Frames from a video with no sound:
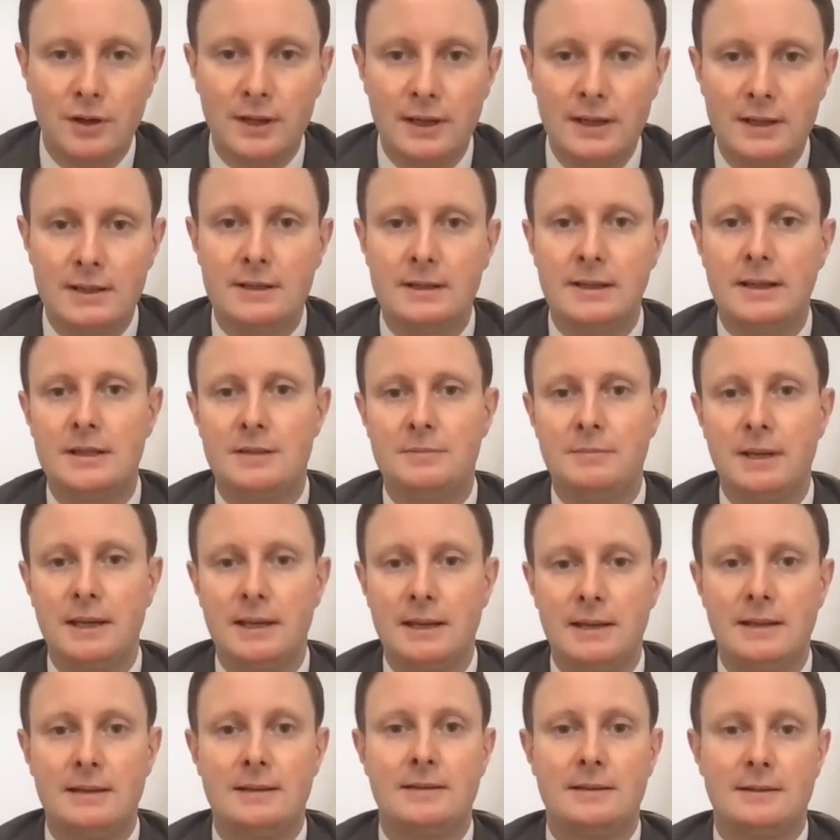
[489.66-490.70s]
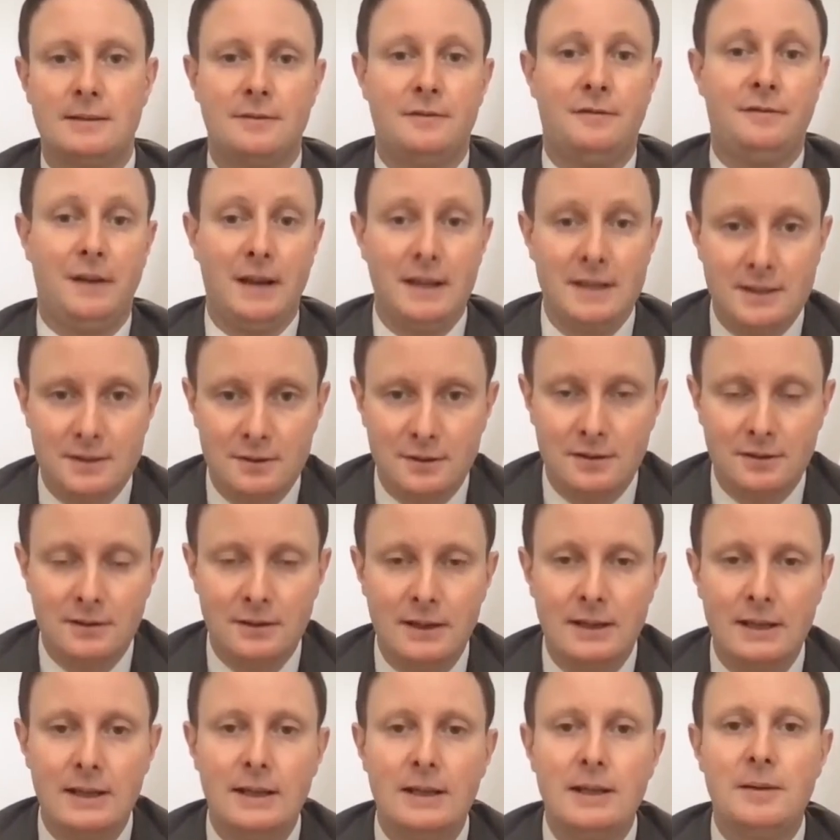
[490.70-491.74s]
Let's work on it. Let's make it
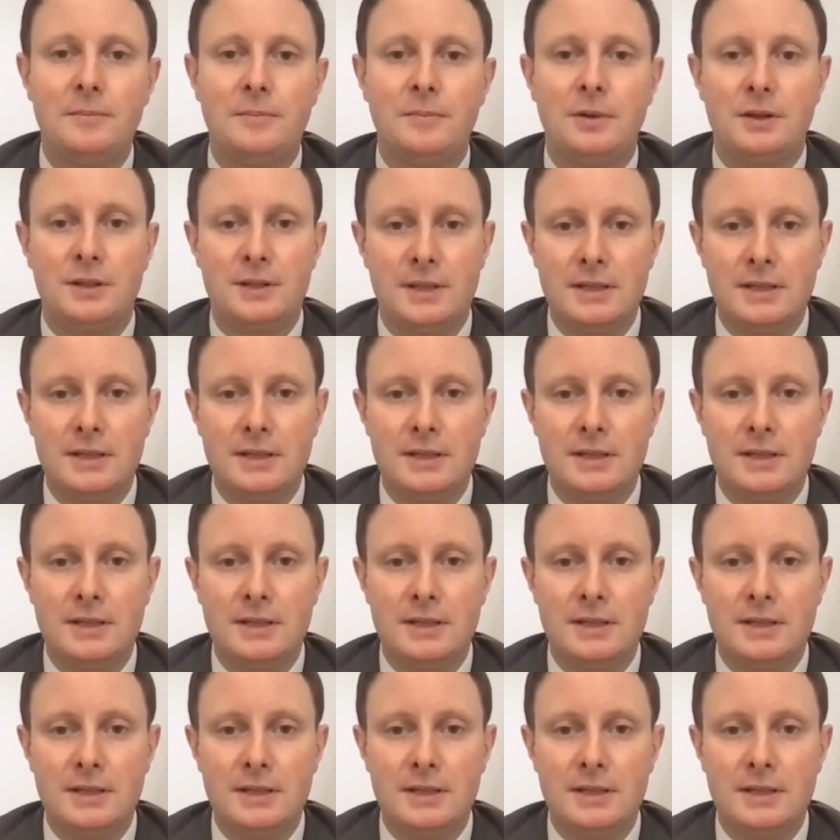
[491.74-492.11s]
faster.